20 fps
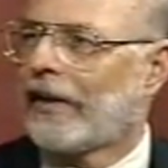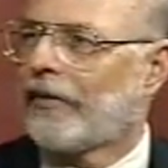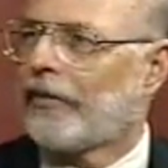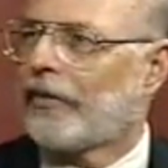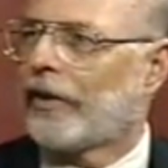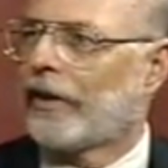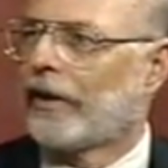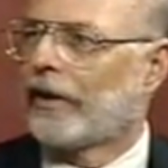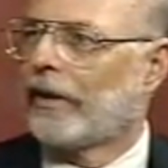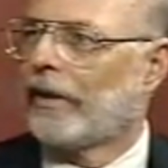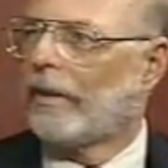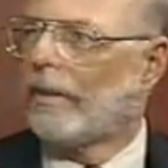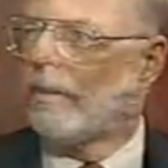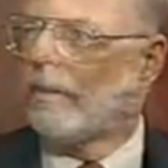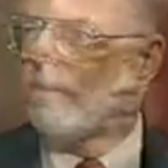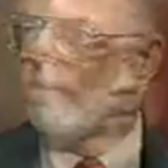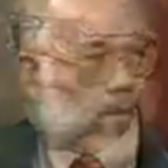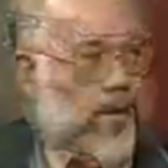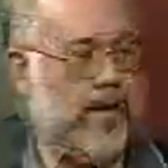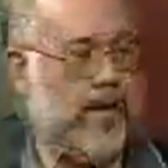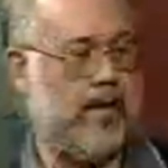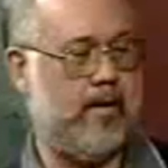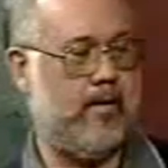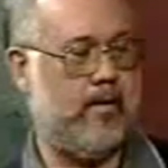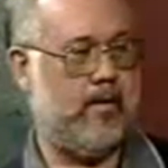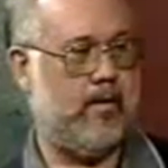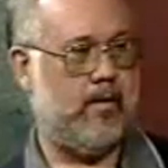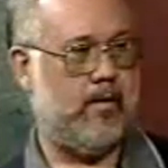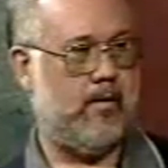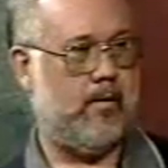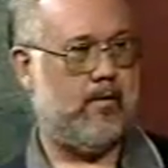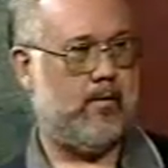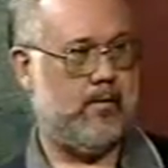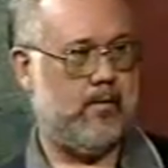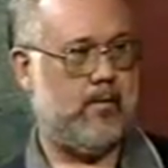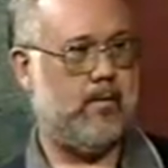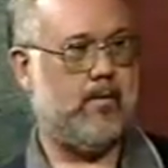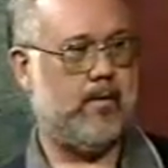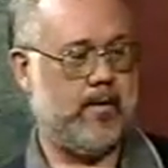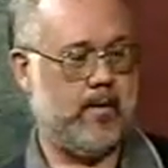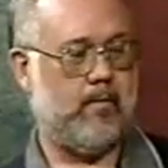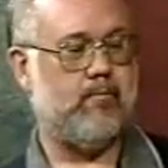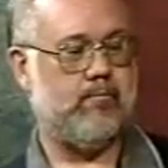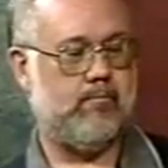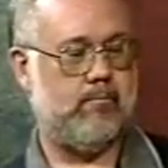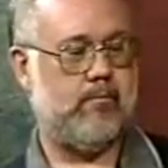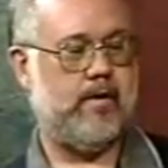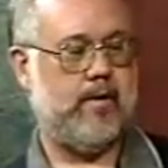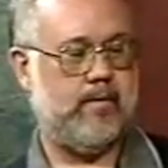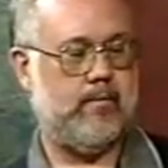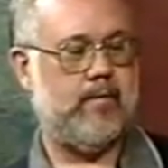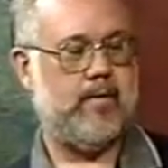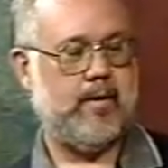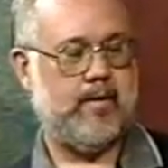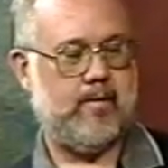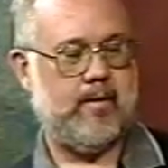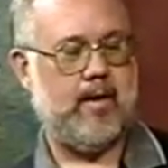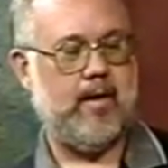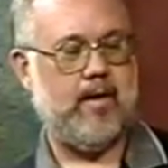I see. That would tend to get one's attention.